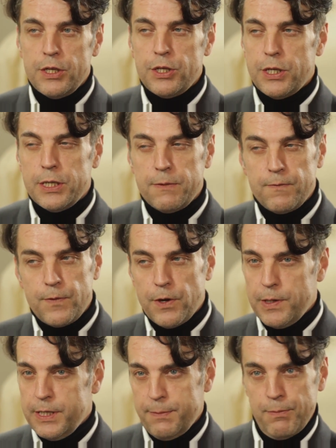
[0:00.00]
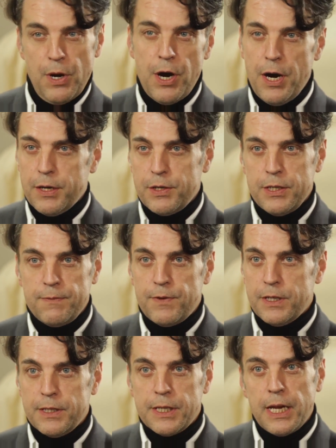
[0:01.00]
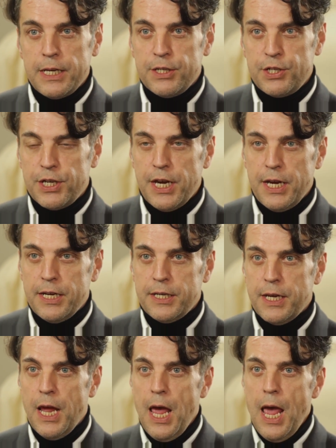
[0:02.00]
She's very smart. She's very intelligent,